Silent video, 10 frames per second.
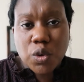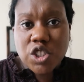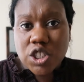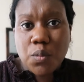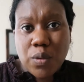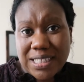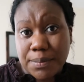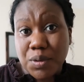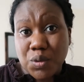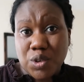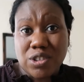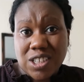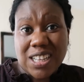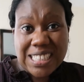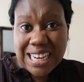somewhere to put all your
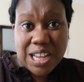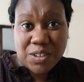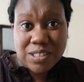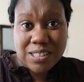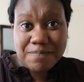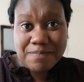dirty clothes,